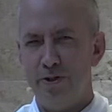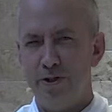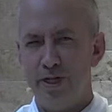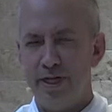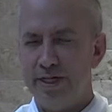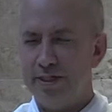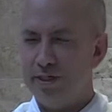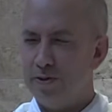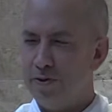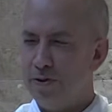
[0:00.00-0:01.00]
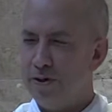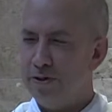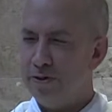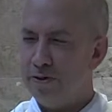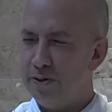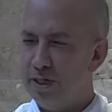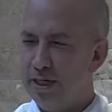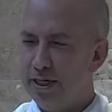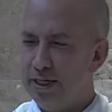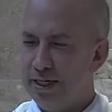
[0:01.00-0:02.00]
Acts of the
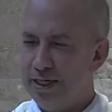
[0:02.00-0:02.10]
Apostles,